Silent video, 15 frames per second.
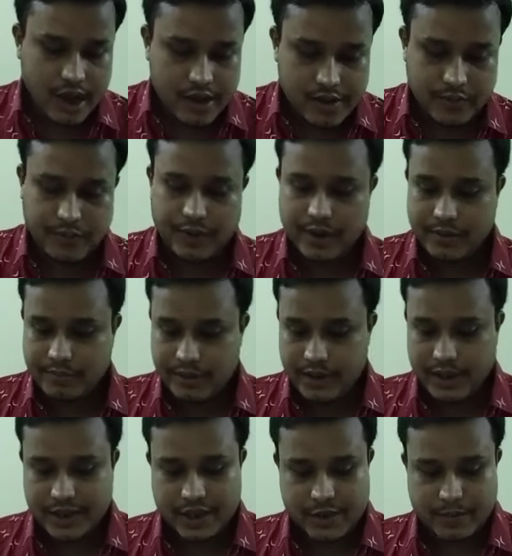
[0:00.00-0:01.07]
I will
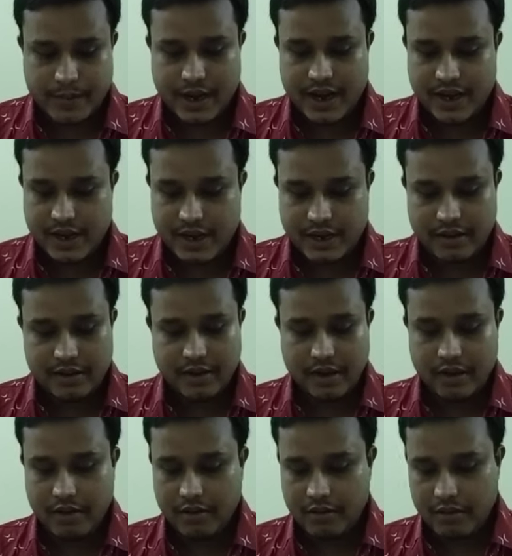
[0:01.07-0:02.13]
be explaining,
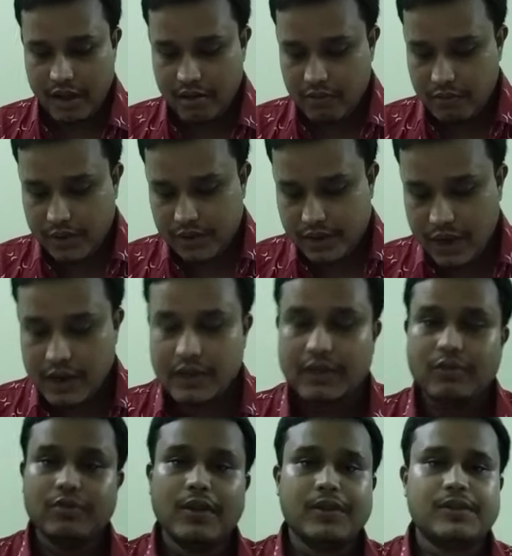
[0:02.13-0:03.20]
I will be telling
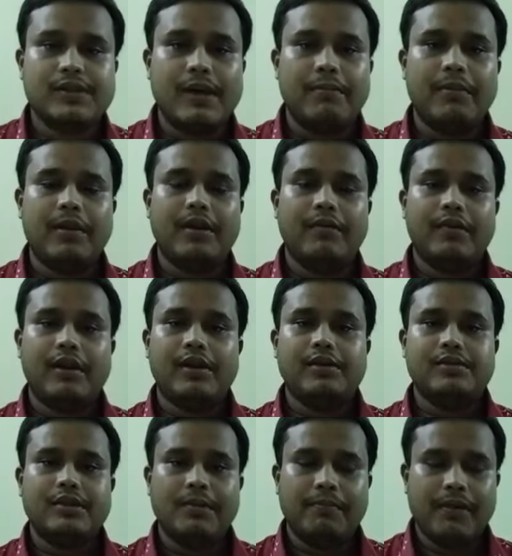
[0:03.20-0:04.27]
you the summary, very
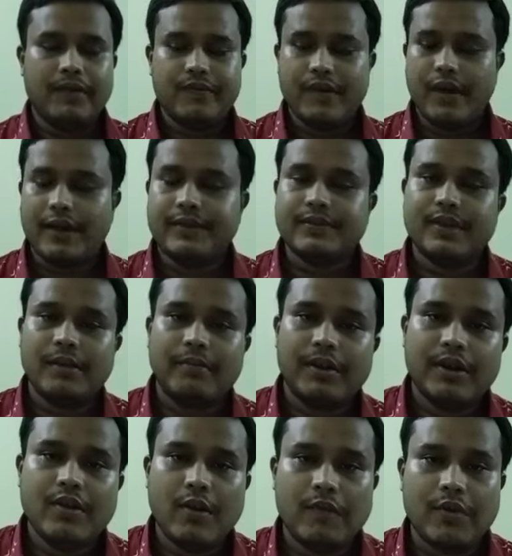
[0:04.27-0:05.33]
simplified
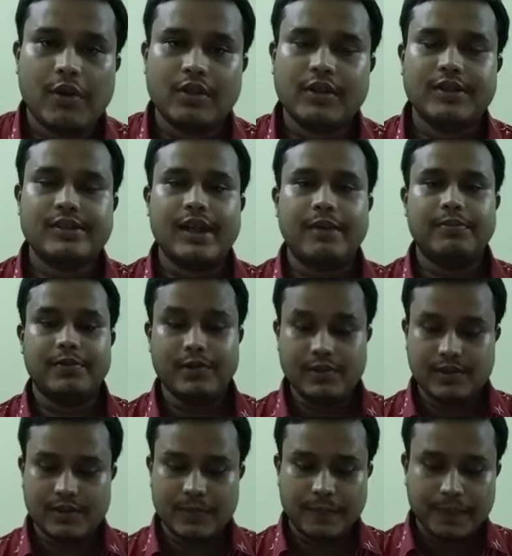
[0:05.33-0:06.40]
summary of all the
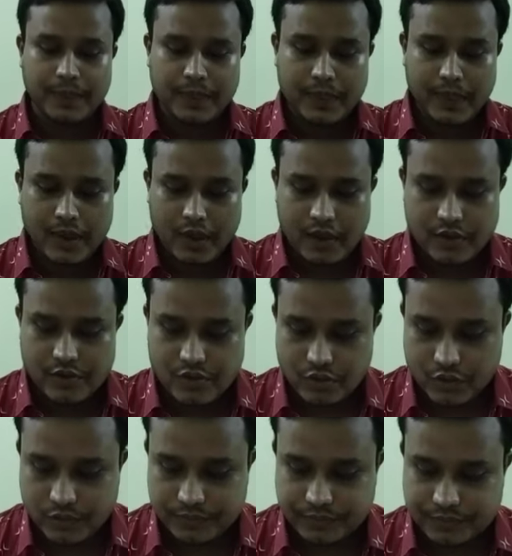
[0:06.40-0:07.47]
chapters.
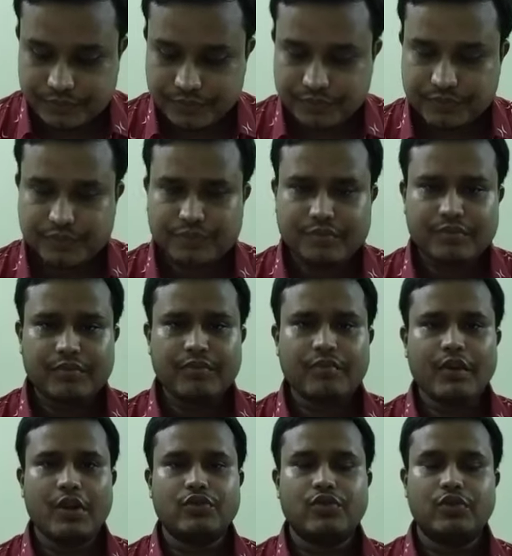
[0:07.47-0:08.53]
So
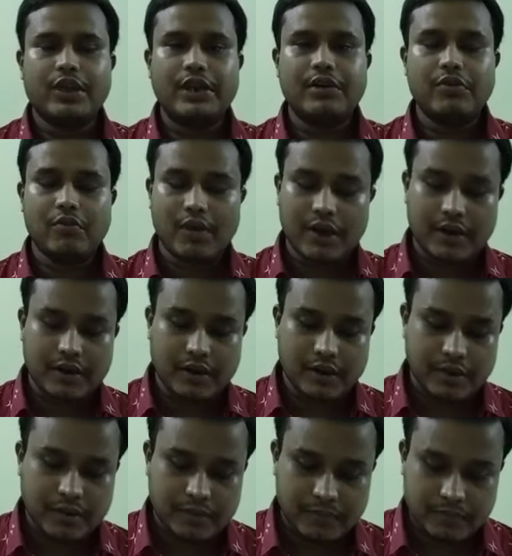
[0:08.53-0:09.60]
that you can
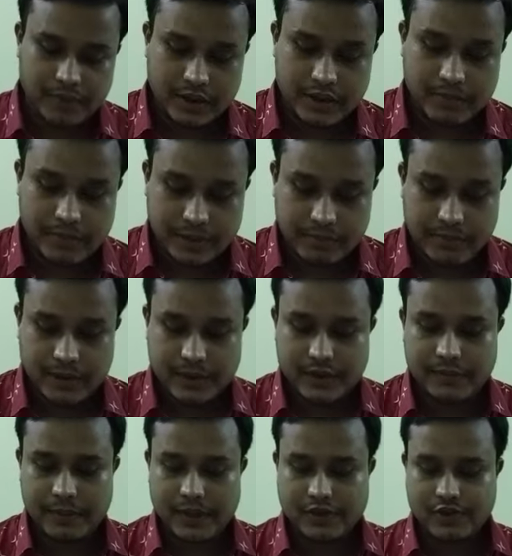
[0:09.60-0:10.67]
remember
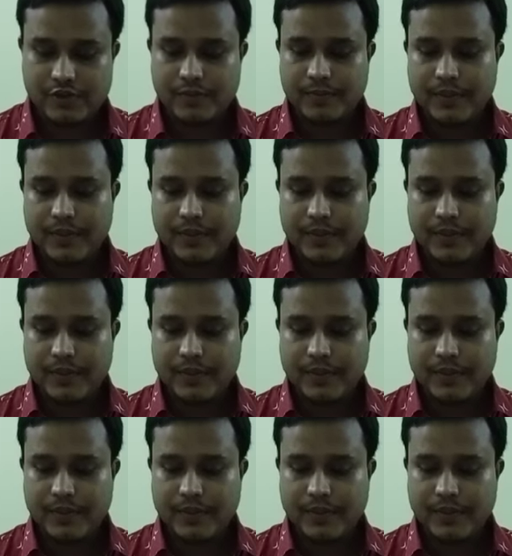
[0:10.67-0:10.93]
it better.